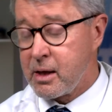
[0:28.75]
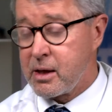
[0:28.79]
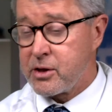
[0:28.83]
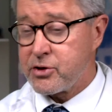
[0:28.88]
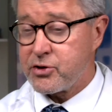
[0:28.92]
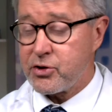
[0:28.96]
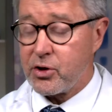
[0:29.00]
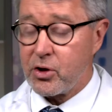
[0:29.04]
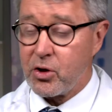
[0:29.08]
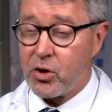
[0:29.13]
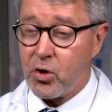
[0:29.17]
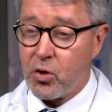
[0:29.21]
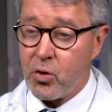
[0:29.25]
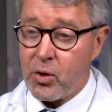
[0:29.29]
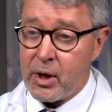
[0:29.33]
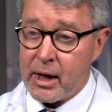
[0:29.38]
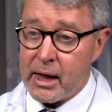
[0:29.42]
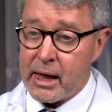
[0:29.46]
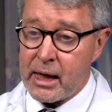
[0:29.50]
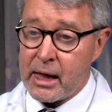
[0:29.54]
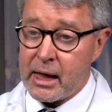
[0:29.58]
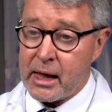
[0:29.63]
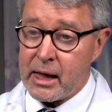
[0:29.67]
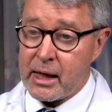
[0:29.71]
So
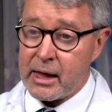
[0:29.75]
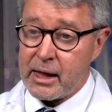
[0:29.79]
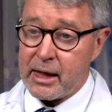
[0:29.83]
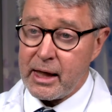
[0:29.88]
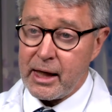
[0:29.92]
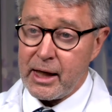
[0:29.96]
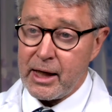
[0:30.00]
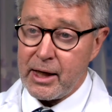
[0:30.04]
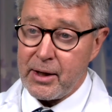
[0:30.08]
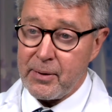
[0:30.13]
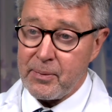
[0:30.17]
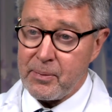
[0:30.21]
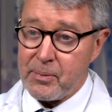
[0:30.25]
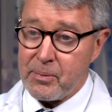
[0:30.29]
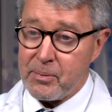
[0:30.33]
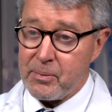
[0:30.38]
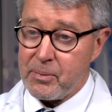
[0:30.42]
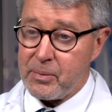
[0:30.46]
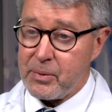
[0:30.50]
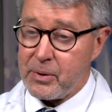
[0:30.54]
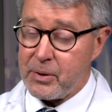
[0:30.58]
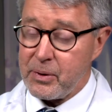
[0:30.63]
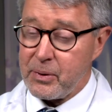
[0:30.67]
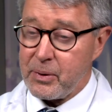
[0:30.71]
um,
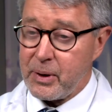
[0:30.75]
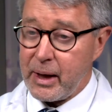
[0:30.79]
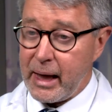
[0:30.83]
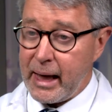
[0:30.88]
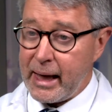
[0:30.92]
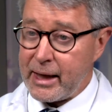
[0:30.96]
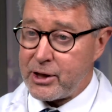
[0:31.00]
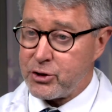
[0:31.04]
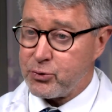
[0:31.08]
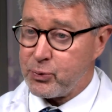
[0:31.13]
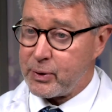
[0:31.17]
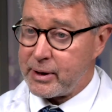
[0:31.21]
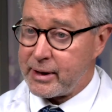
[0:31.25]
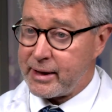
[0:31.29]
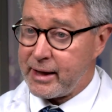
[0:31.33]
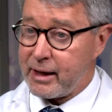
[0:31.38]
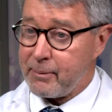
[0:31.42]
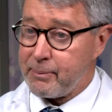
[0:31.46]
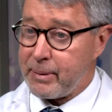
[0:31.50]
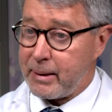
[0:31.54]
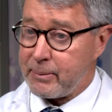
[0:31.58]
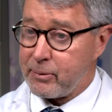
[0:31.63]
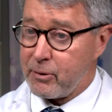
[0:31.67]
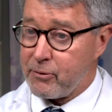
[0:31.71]
as we
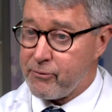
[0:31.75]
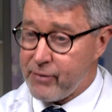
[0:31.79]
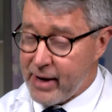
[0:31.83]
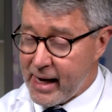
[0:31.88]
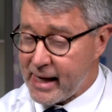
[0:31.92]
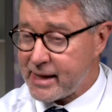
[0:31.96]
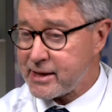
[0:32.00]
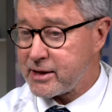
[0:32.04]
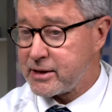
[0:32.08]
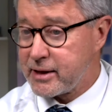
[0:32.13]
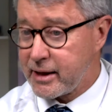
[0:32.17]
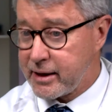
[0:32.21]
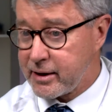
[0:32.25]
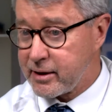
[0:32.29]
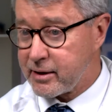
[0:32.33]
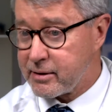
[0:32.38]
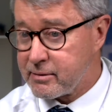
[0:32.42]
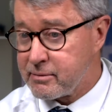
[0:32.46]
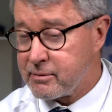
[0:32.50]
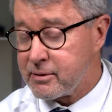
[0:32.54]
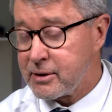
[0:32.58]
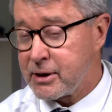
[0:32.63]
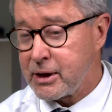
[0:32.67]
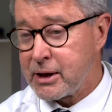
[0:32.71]
get people
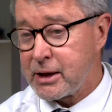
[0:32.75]
vaccinated,